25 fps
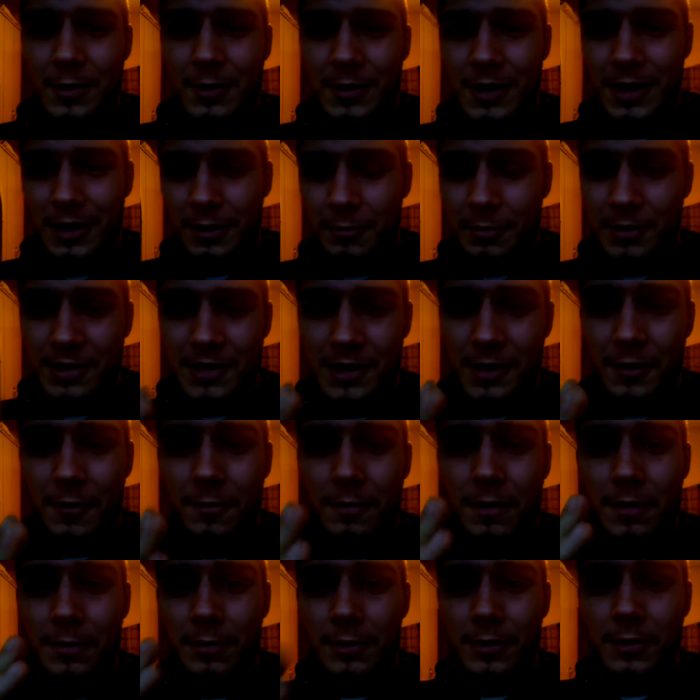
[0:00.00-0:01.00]
90% of
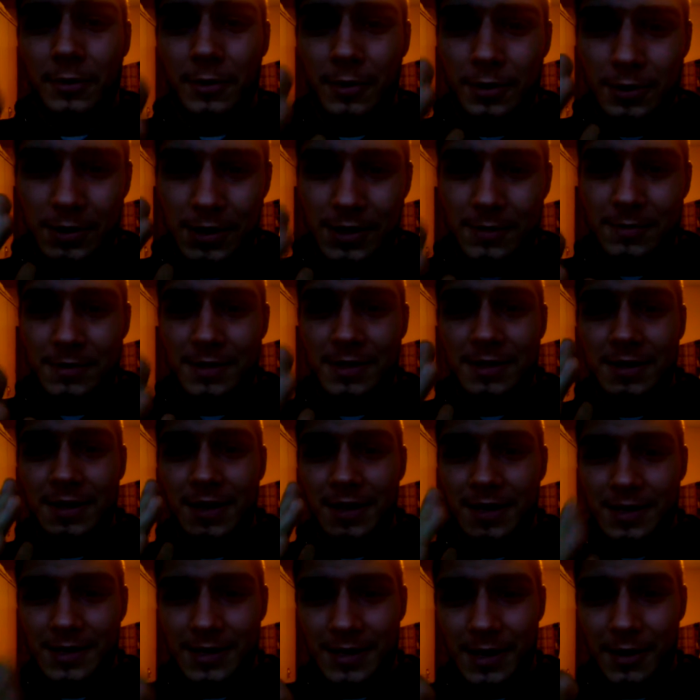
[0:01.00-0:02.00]
people in your gyms
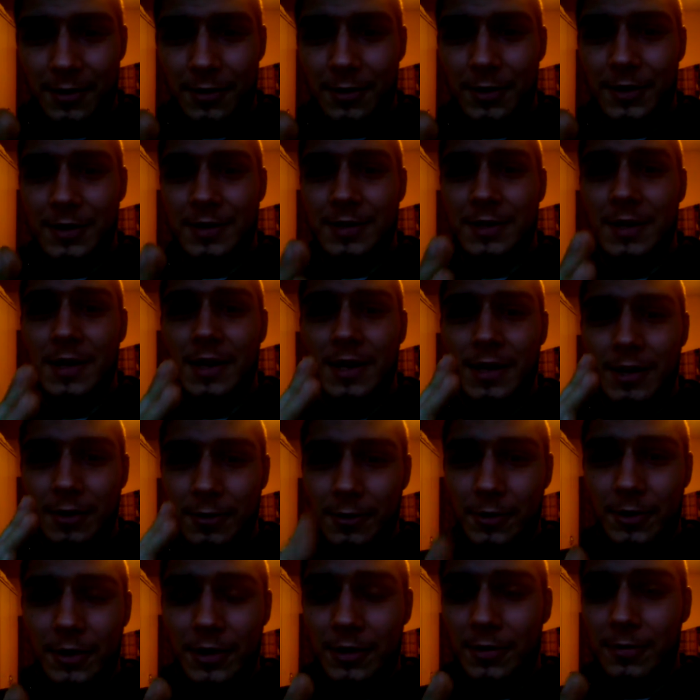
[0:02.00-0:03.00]
take steroids. You
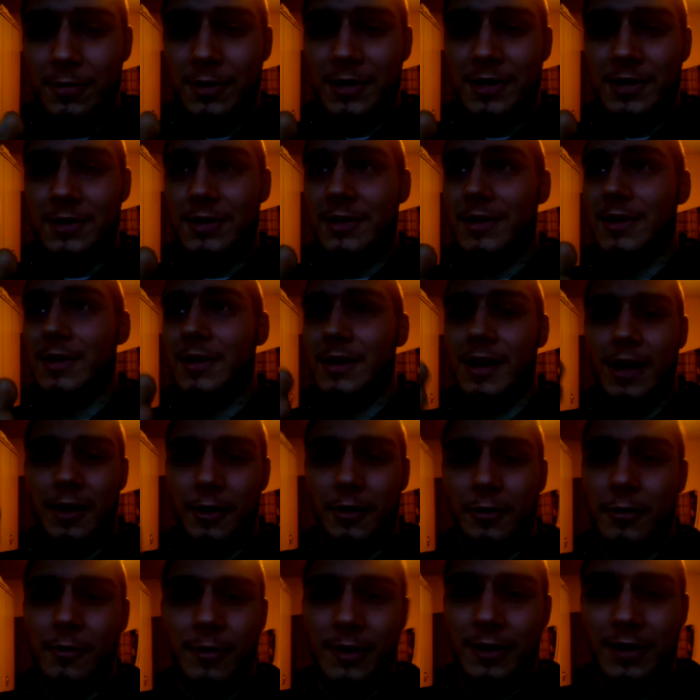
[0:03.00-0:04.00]
don't need to be
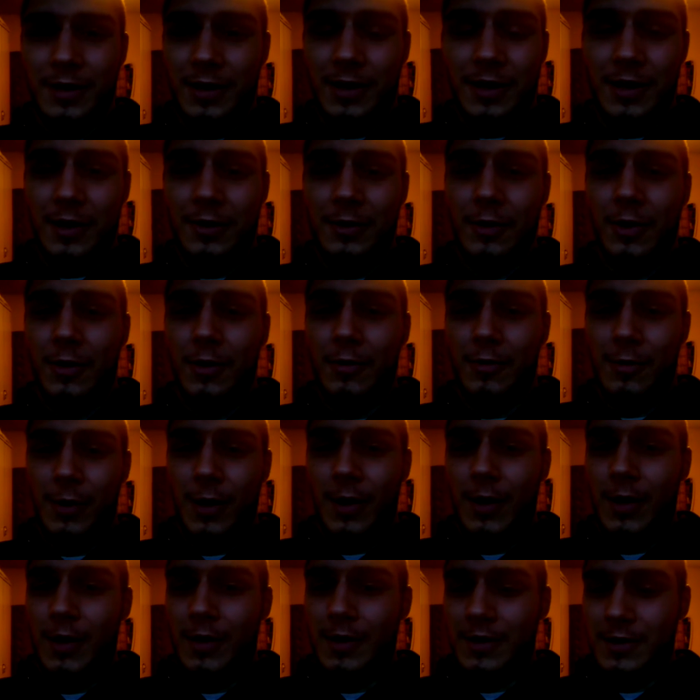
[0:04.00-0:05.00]
120
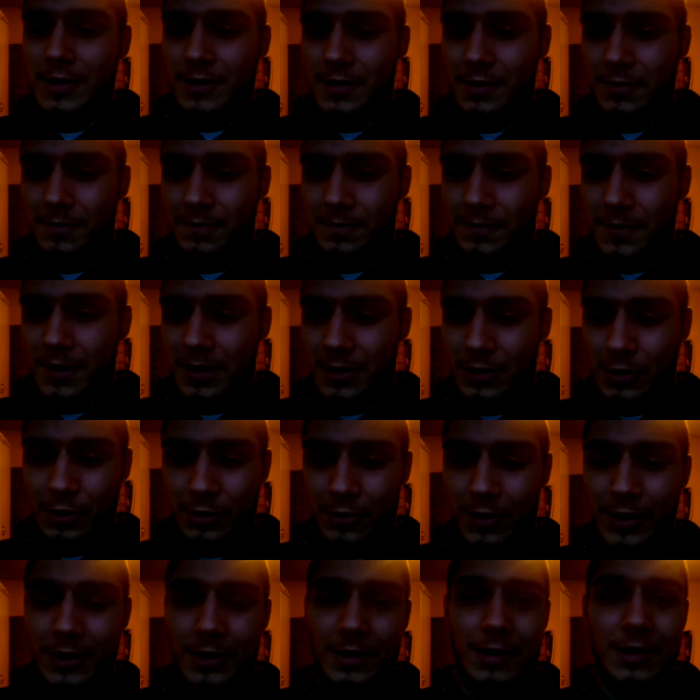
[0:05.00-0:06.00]
kilos and
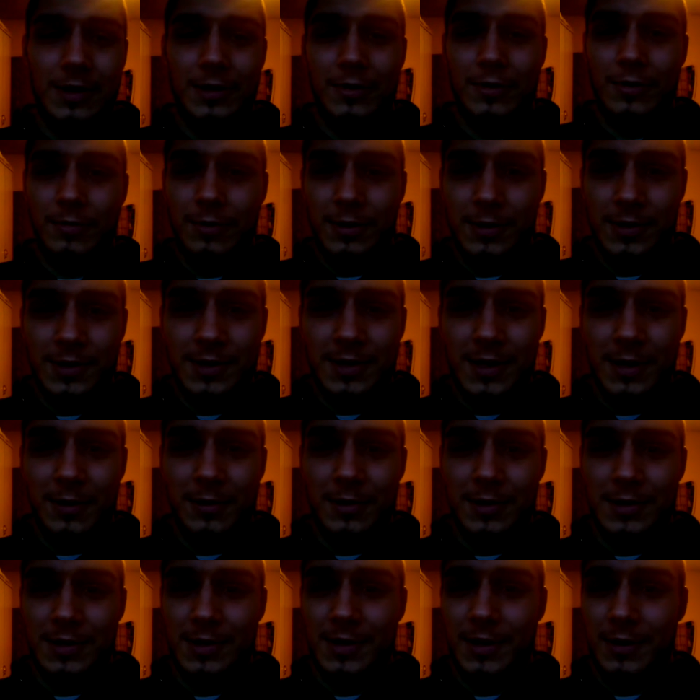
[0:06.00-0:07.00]
shredded to be on
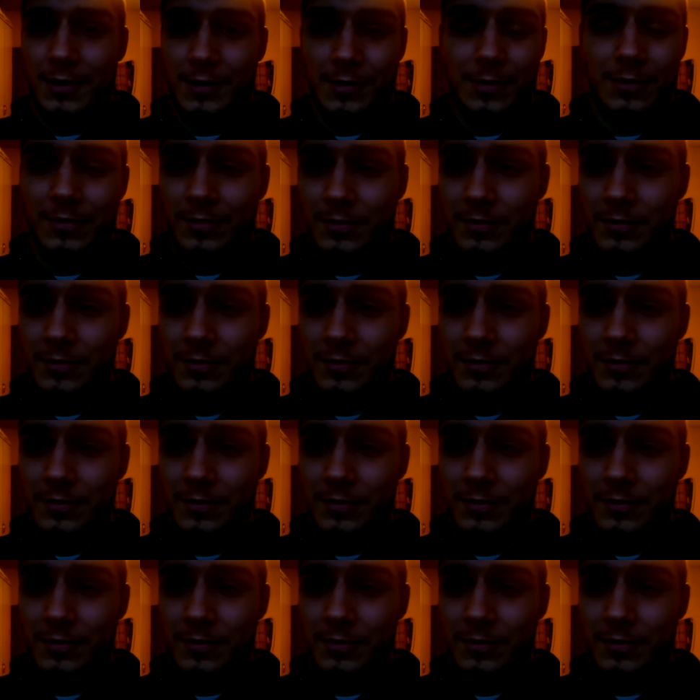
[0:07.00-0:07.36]
steroids. There are